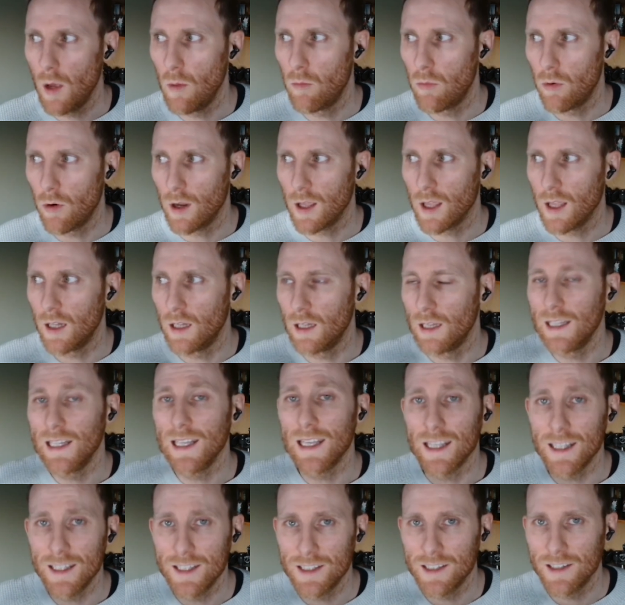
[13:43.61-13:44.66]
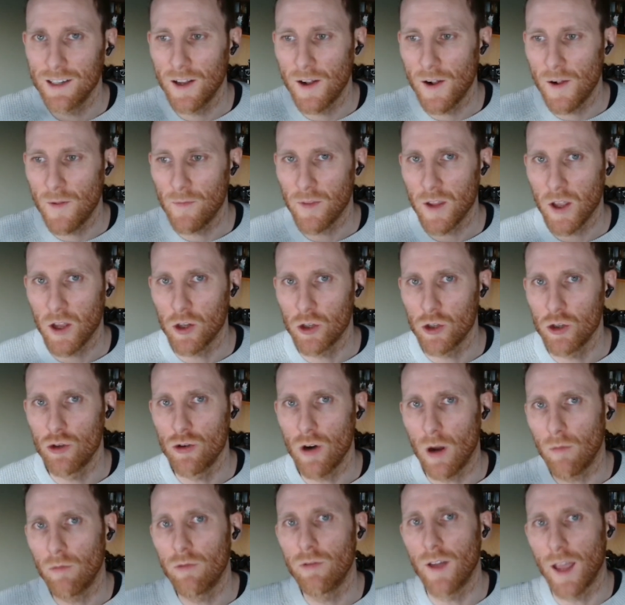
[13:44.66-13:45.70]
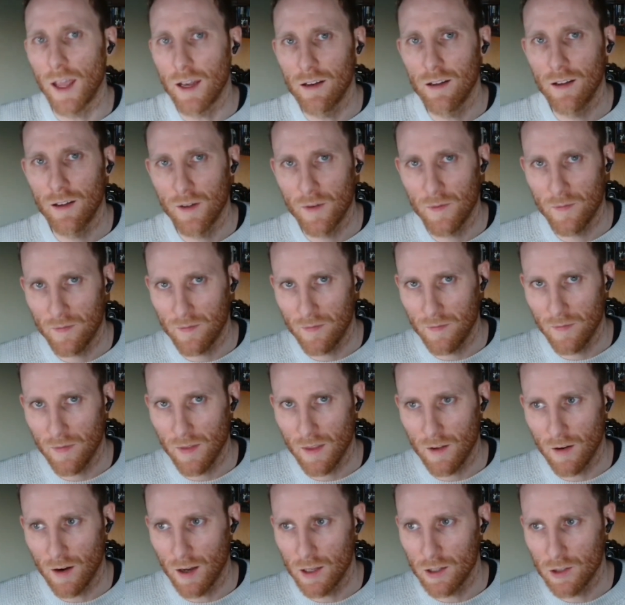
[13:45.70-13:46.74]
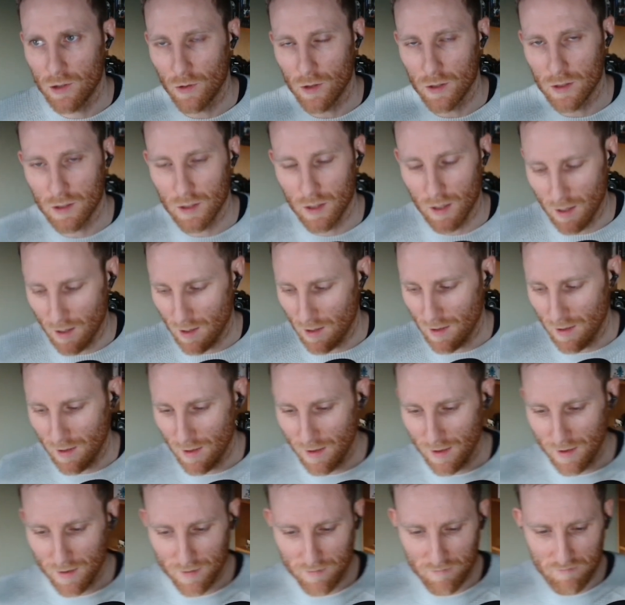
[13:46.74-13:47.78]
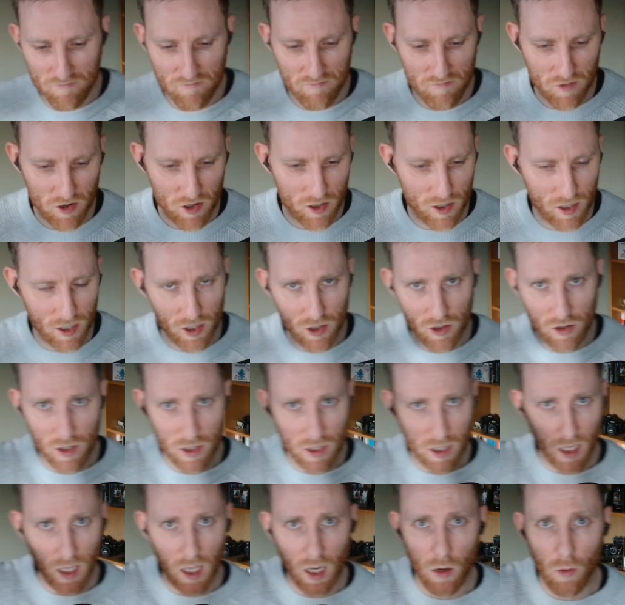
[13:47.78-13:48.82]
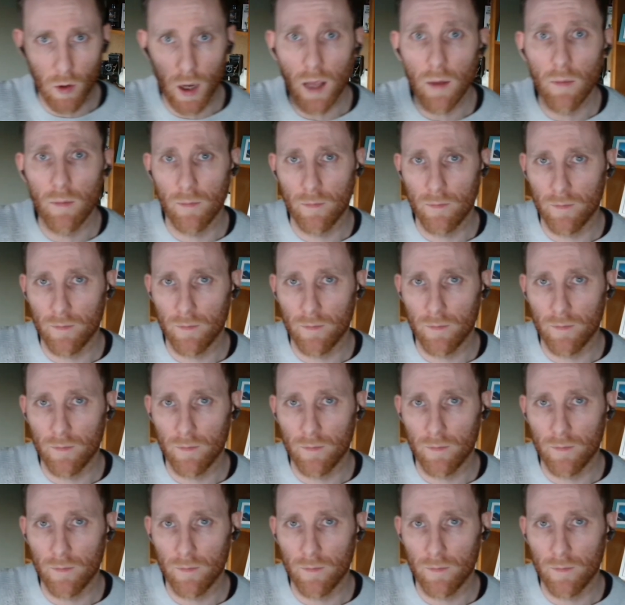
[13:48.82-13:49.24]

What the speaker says: bring in leads drip fed, right? So it's just ticking away.